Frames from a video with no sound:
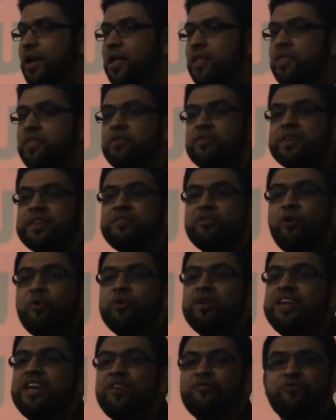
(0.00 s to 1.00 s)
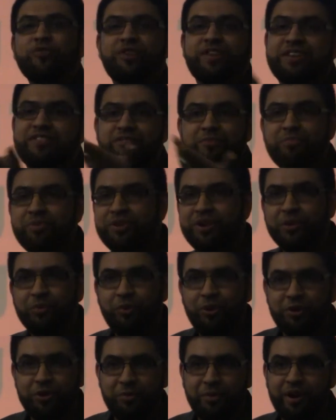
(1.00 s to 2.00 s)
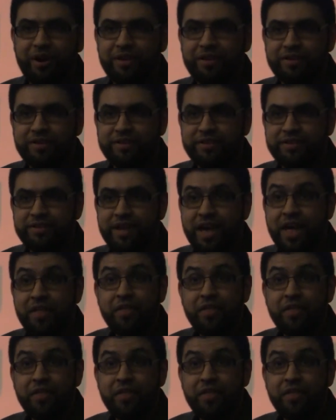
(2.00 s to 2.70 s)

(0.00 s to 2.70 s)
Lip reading: then there's no need for distributing water bottles.